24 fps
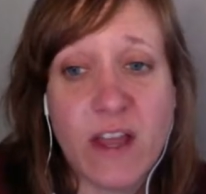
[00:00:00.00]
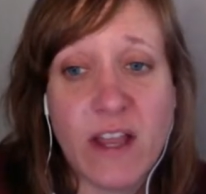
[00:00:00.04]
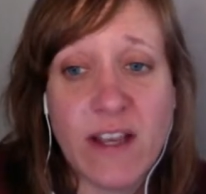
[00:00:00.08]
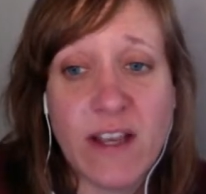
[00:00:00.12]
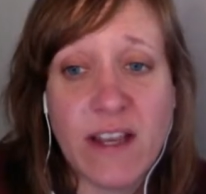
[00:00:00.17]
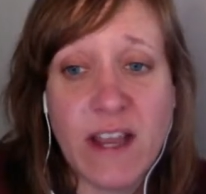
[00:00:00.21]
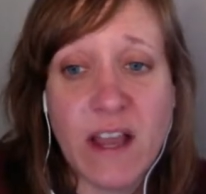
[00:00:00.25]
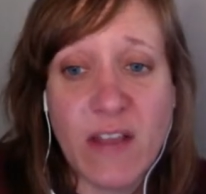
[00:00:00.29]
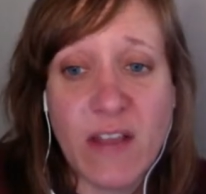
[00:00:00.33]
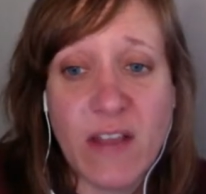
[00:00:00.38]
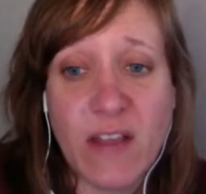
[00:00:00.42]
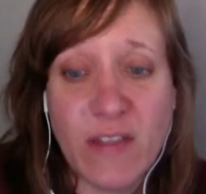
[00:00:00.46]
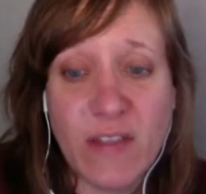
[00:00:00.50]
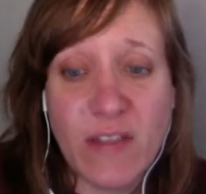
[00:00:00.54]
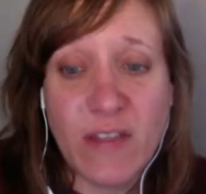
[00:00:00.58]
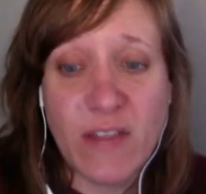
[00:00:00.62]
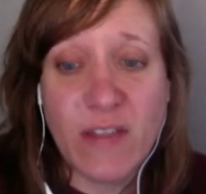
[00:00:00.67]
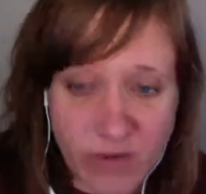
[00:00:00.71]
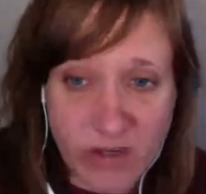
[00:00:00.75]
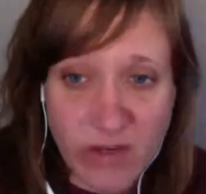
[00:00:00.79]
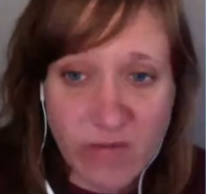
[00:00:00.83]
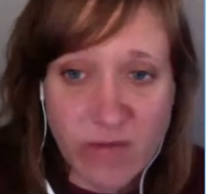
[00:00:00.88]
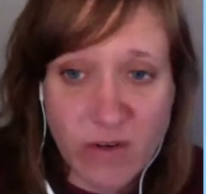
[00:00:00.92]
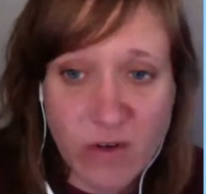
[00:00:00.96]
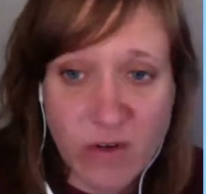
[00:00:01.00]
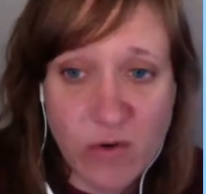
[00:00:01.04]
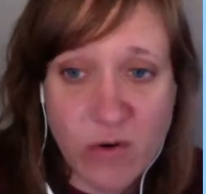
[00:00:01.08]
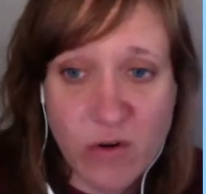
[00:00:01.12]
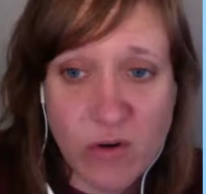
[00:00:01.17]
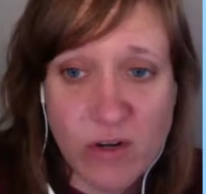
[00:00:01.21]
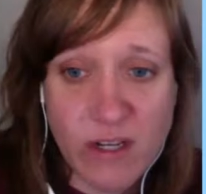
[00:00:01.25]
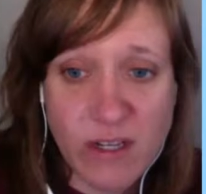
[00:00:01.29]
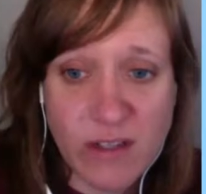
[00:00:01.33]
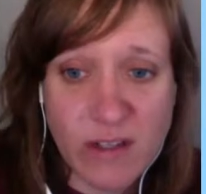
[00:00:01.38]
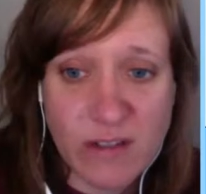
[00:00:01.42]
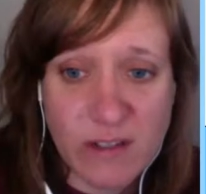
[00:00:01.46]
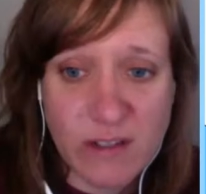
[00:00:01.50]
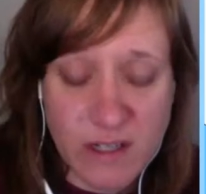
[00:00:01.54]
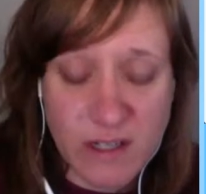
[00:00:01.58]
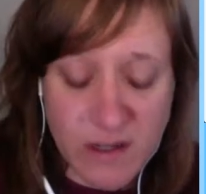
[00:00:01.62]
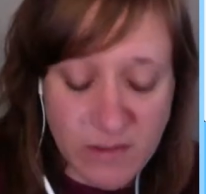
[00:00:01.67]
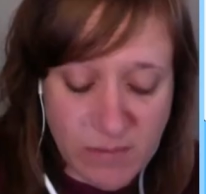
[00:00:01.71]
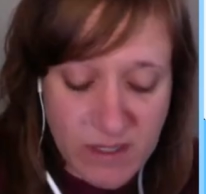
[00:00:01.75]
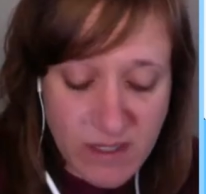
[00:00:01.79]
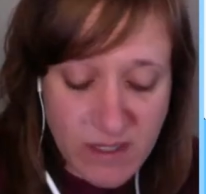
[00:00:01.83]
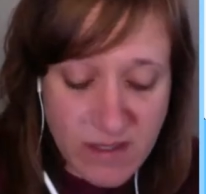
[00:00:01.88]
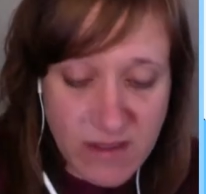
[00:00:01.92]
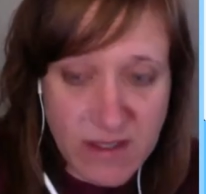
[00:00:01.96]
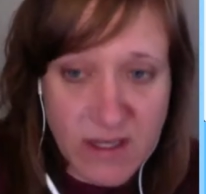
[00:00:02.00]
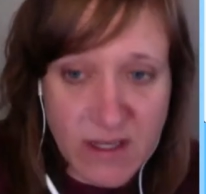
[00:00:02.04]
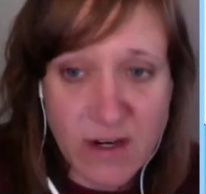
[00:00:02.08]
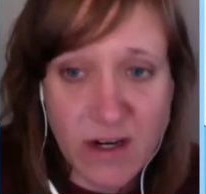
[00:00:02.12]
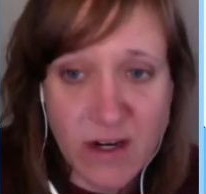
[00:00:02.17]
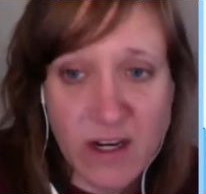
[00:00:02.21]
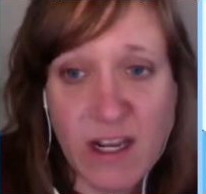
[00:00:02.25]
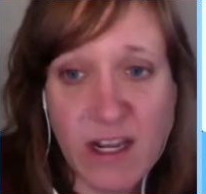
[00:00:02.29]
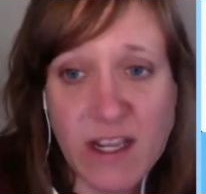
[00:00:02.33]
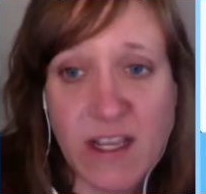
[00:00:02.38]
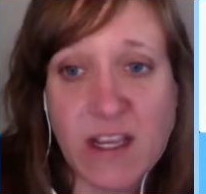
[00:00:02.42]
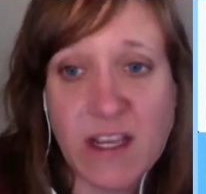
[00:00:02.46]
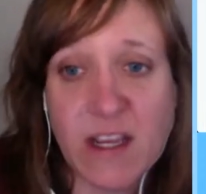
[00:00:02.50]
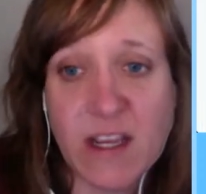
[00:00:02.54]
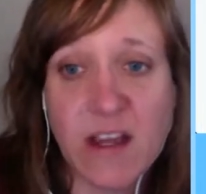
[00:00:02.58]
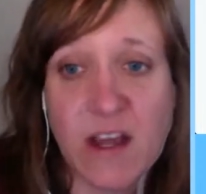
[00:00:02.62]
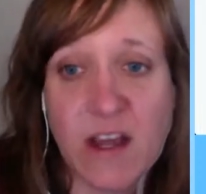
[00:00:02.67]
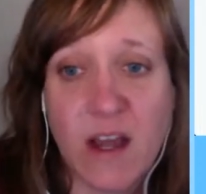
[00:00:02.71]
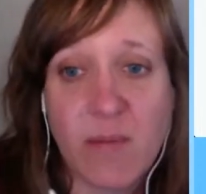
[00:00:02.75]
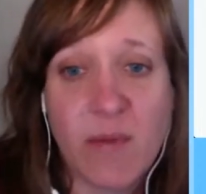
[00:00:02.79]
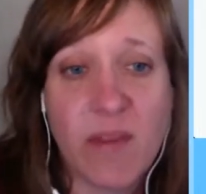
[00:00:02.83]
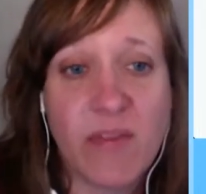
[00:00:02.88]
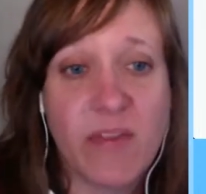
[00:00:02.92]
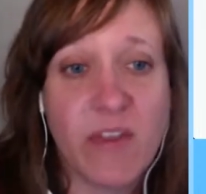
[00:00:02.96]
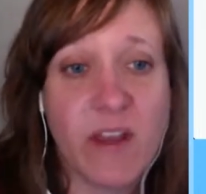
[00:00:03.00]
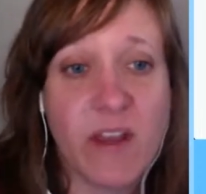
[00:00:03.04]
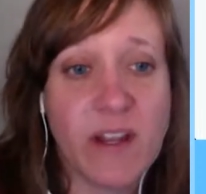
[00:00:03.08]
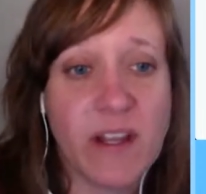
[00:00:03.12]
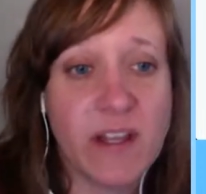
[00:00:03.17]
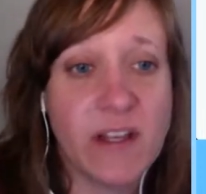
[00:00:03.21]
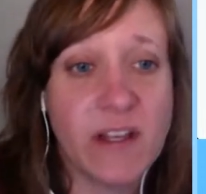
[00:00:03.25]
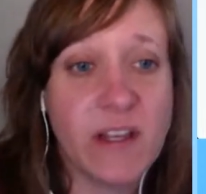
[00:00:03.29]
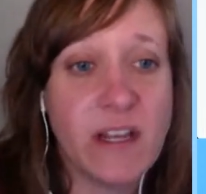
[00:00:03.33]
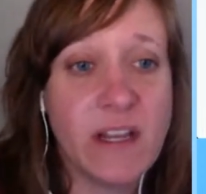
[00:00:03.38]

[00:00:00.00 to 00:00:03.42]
Now that screen recording is going to be in there, and I can comment that in.